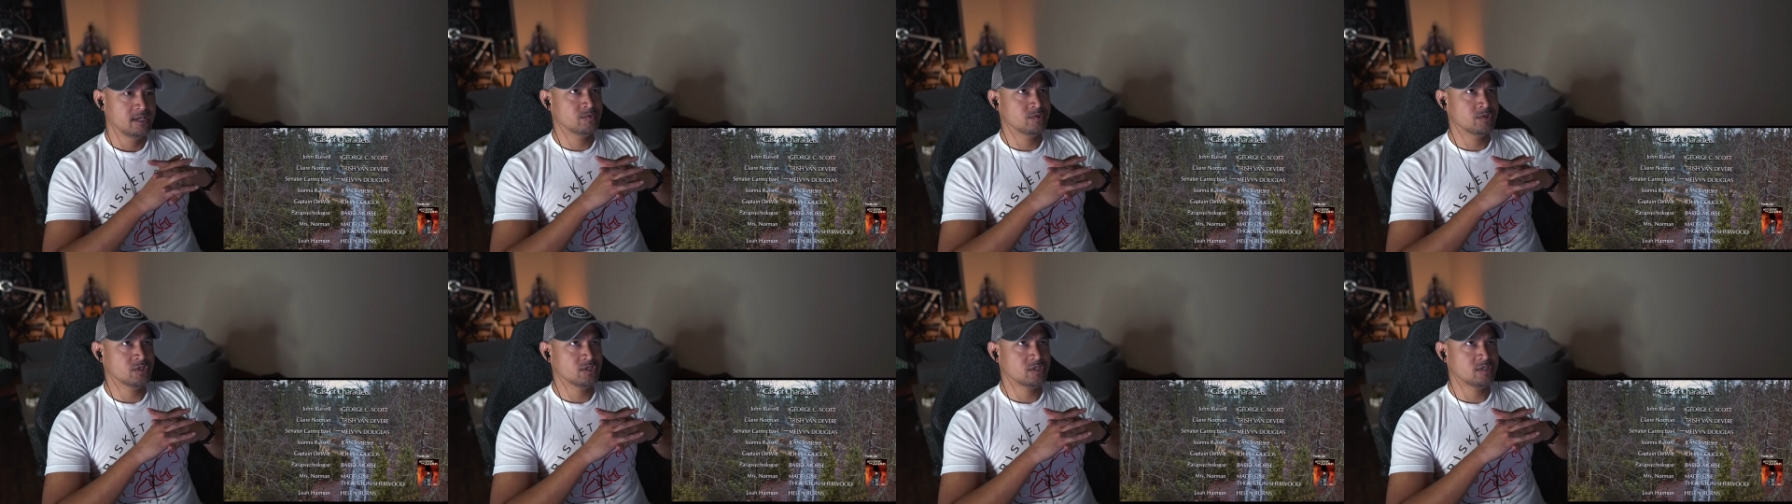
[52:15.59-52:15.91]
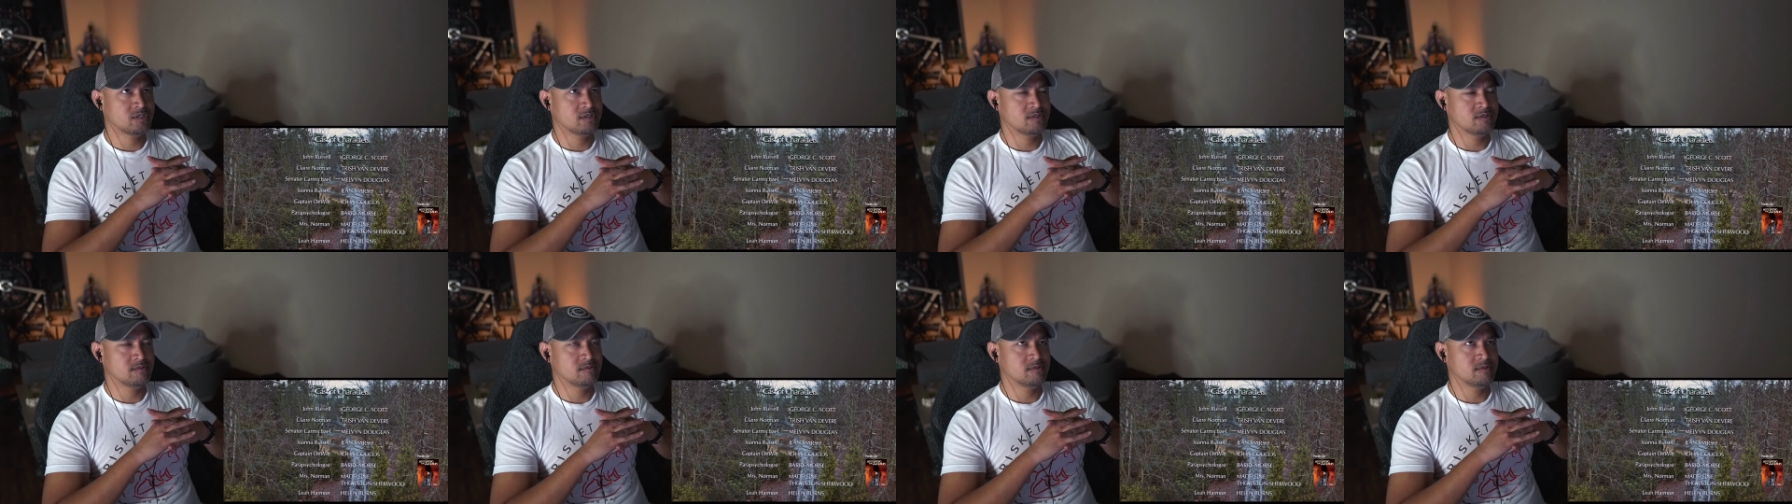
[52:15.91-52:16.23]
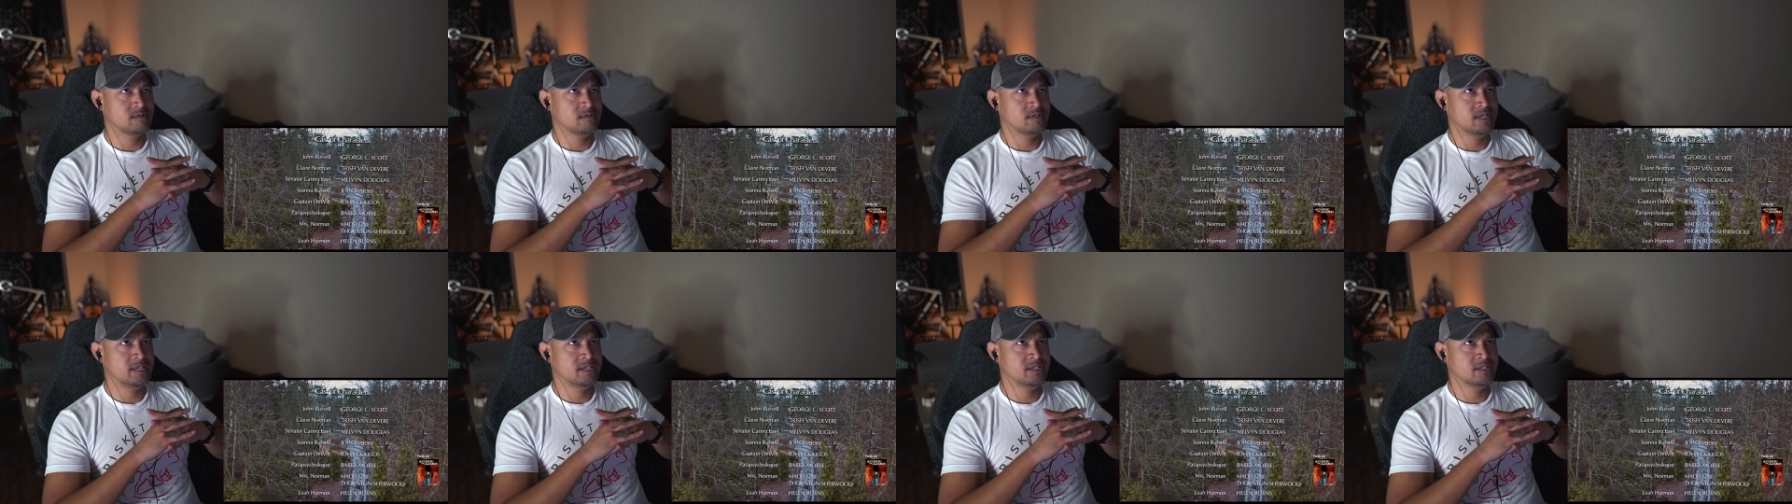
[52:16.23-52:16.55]
Just
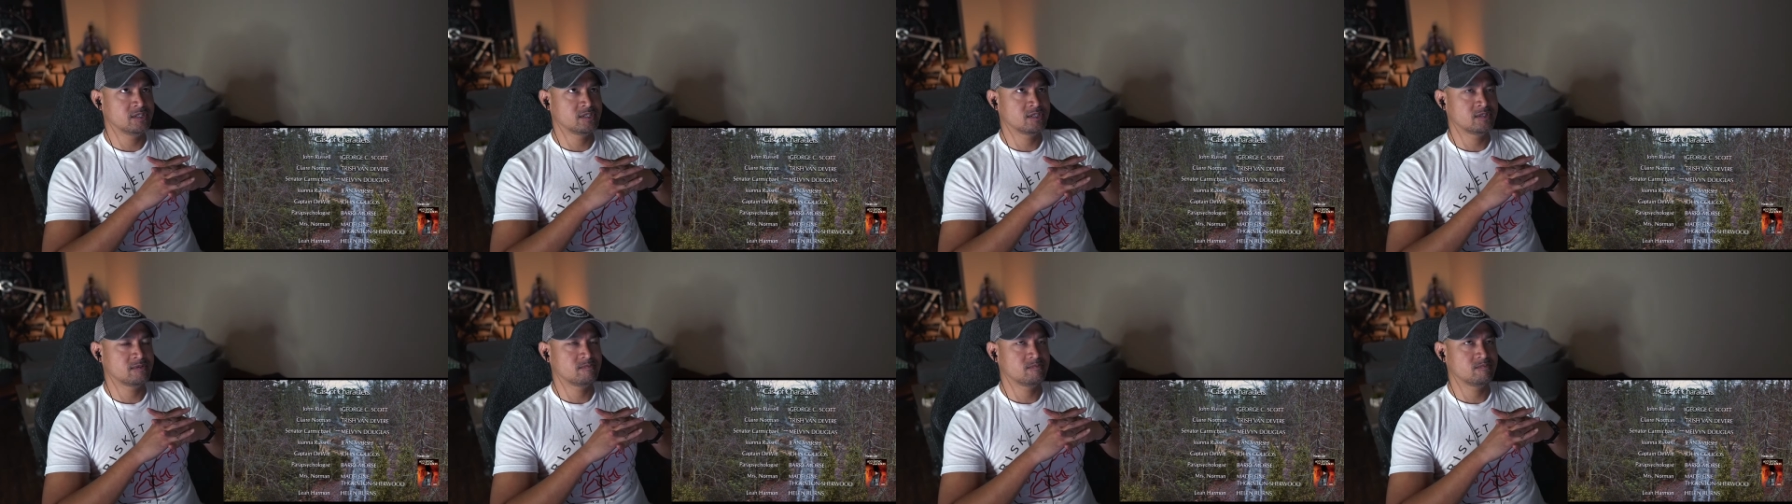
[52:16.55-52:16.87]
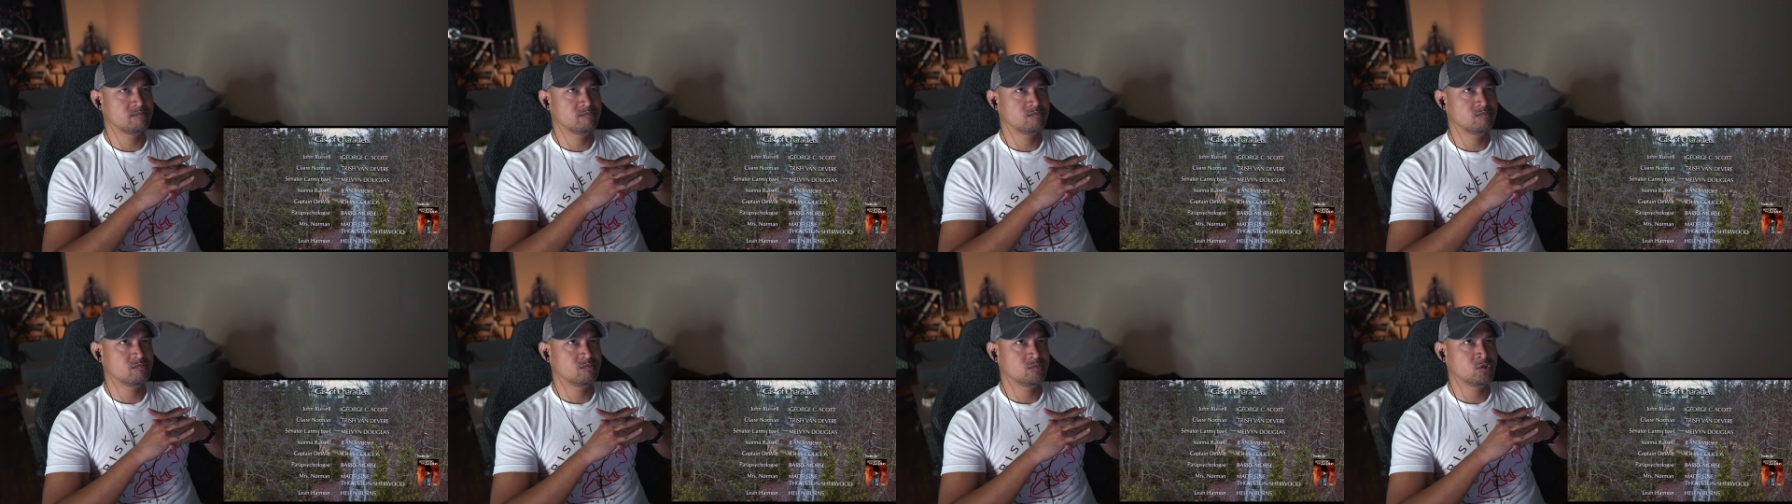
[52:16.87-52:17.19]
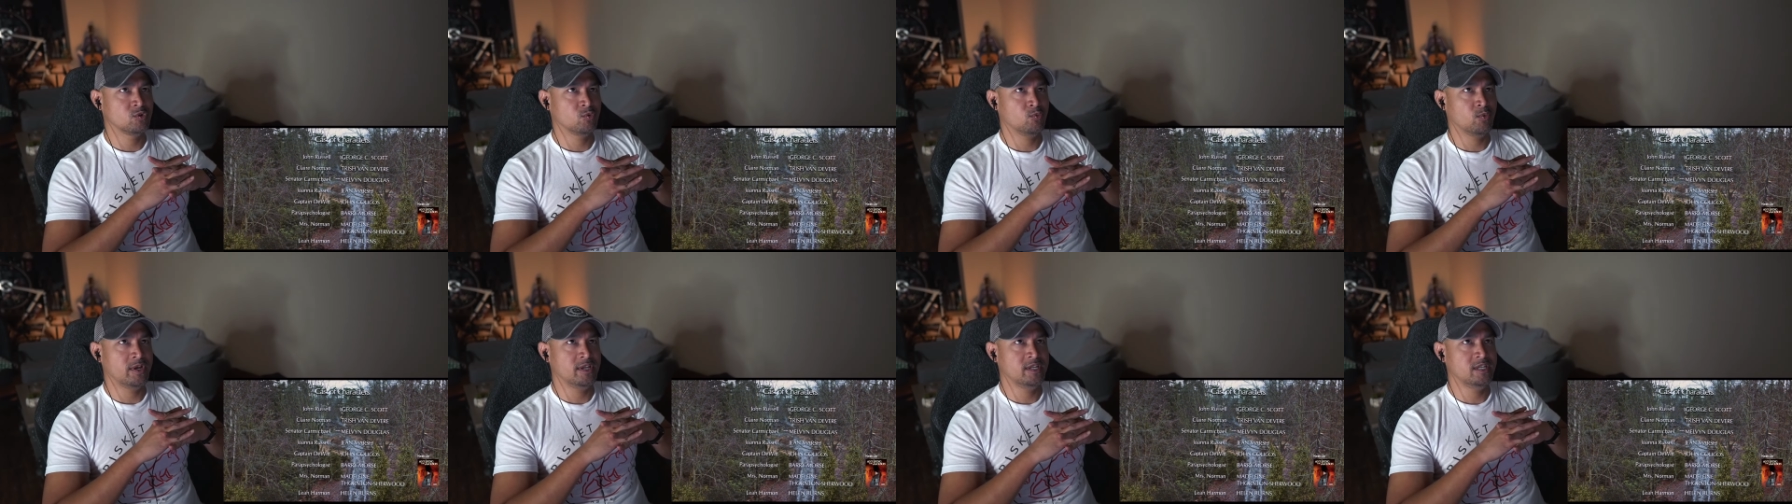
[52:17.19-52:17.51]

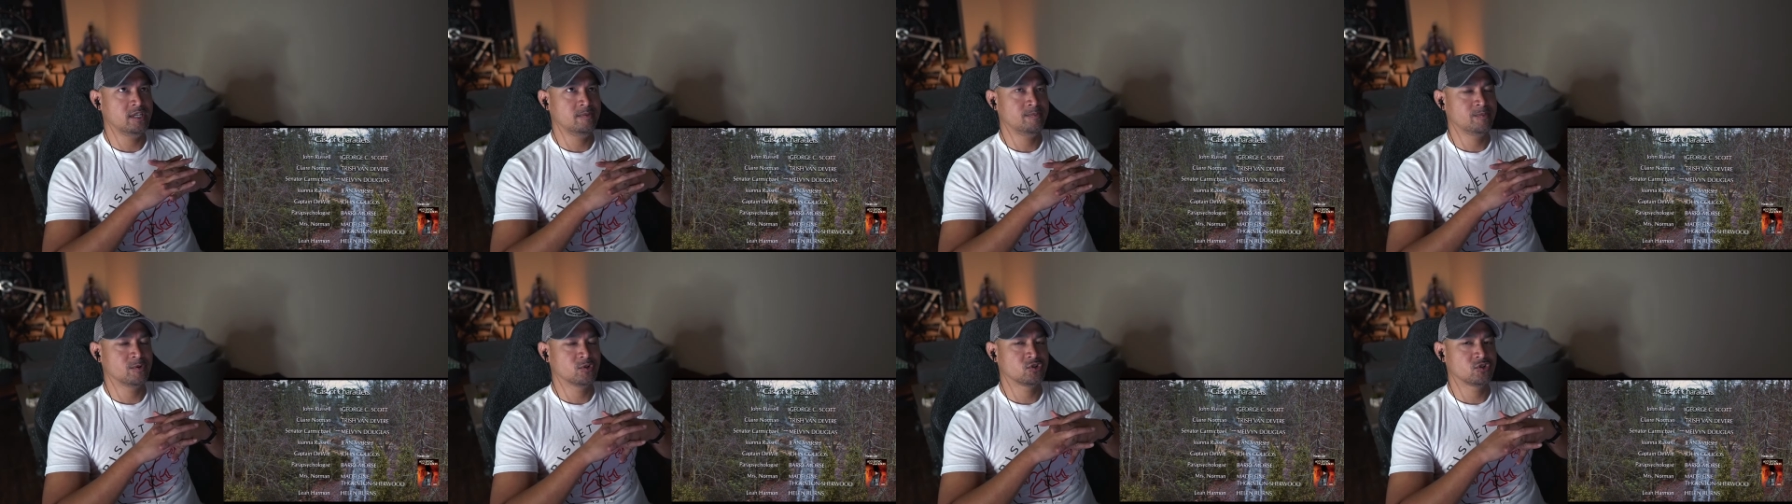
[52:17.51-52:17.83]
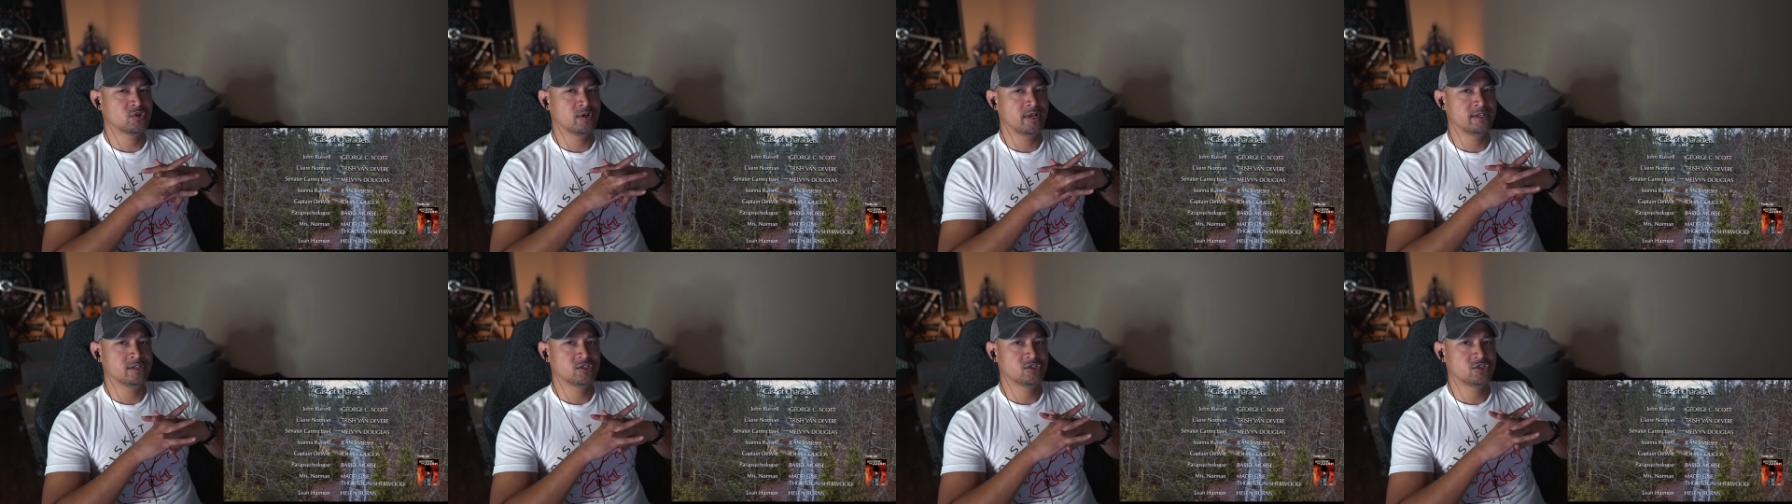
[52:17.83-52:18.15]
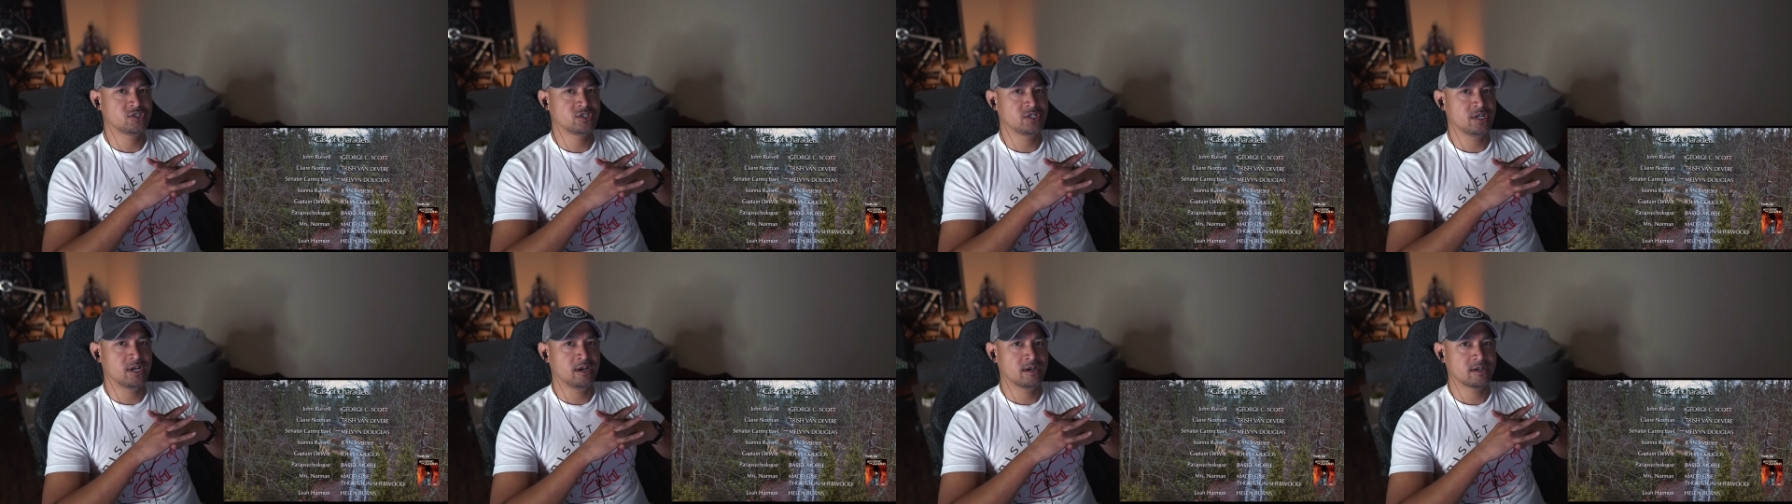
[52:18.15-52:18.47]
the way he portrays
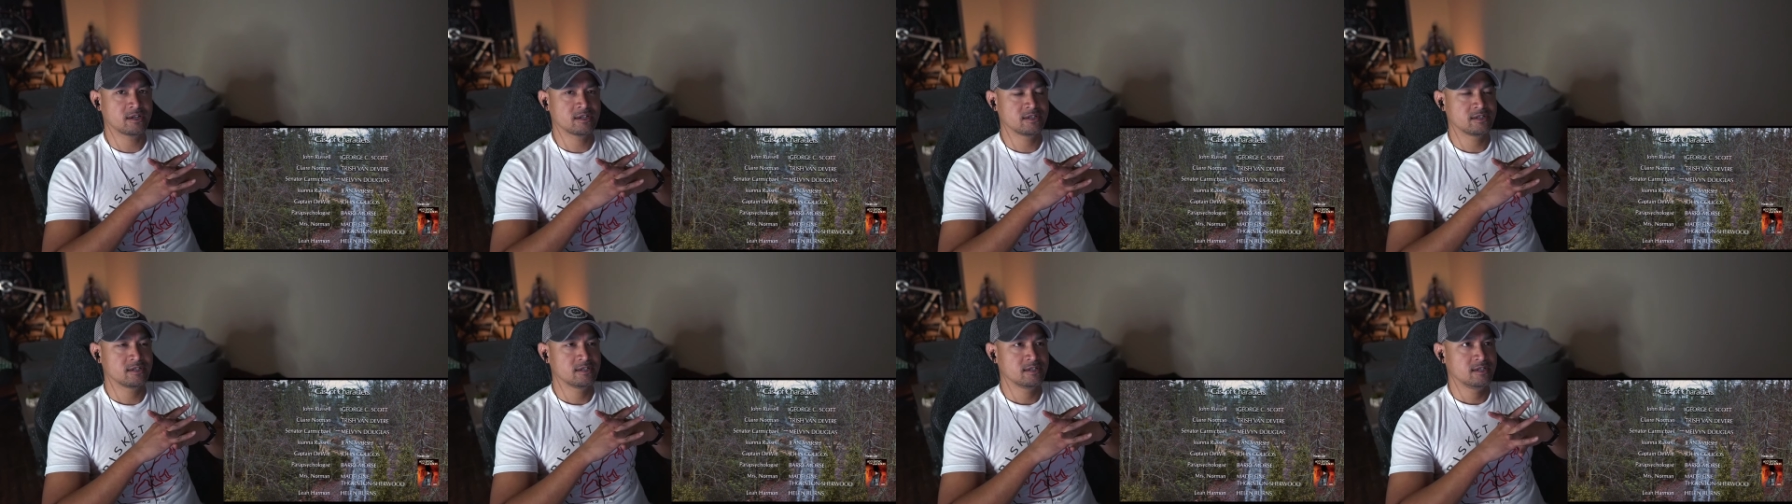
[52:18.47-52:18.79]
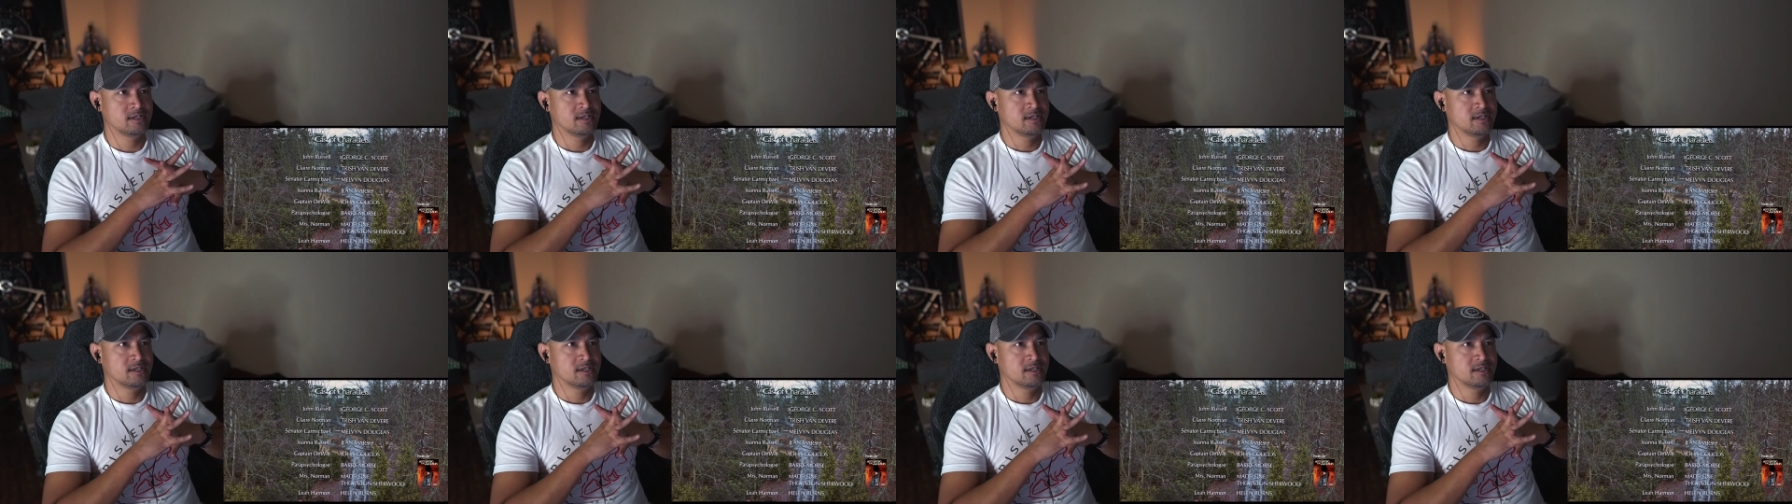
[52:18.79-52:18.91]
shock.